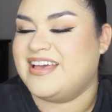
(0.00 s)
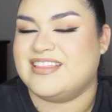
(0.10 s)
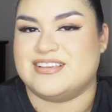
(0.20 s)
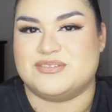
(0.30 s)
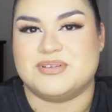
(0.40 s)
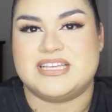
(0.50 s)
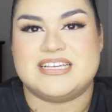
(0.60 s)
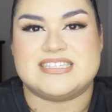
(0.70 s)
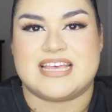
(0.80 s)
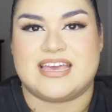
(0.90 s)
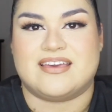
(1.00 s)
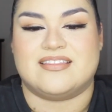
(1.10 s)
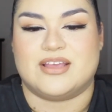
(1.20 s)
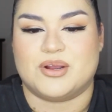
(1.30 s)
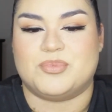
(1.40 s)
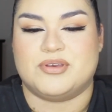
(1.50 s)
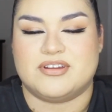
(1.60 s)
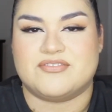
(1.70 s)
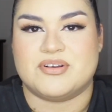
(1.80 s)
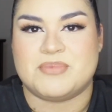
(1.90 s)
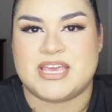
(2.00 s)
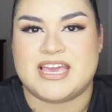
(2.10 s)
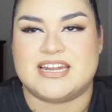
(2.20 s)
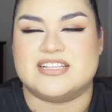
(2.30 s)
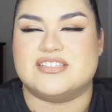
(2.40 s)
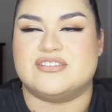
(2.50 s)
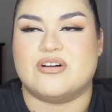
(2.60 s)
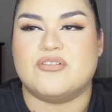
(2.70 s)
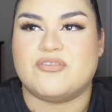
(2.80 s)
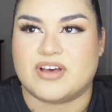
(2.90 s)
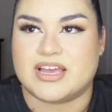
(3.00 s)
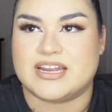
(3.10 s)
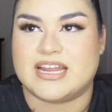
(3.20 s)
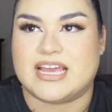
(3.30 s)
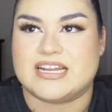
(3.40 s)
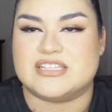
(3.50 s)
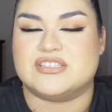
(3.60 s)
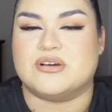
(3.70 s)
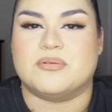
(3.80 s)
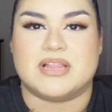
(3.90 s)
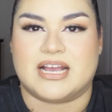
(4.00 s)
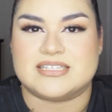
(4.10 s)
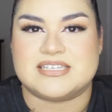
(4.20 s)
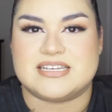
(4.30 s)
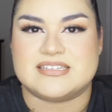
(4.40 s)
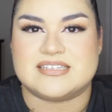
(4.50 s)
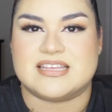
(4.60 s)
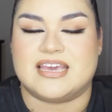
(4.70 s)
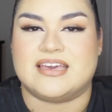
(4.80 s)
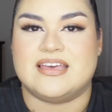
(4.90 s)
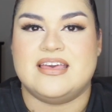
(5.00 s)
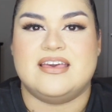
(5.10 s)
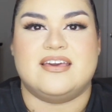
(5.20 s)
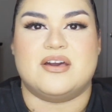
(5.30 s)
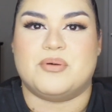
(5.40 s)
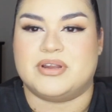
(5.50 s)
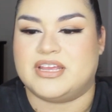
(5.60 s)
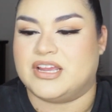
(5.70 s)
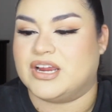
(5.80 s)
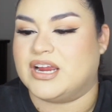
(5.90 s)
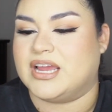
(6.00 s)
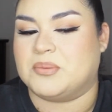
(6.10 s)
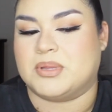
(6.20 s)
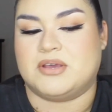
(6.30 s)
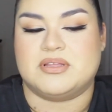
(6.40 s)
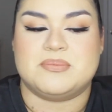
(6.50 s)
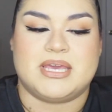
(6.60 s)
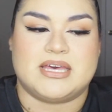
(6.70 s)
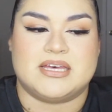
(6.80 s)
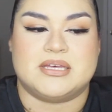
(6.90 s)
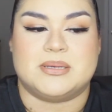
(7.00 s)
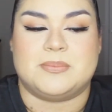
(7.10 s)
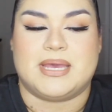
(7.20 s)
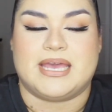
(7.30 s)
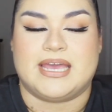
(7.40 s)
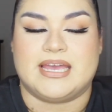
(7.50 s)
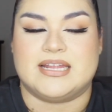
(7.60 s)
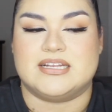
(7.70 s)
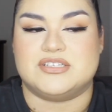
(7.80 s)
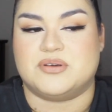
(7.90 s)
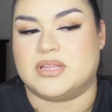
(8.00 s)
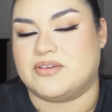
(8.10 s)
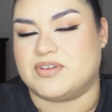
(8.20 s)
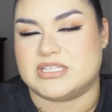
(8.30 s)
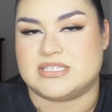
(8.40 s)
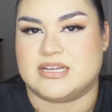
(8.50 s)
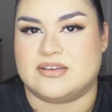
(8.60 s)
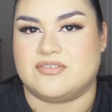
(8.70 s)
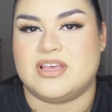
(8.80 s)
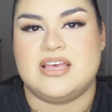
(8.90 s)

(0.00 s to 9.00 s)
this really is like therapeutic for me, and it's so fun and it's so relaxing to like come on here and play with makeup and do all that fun stuff.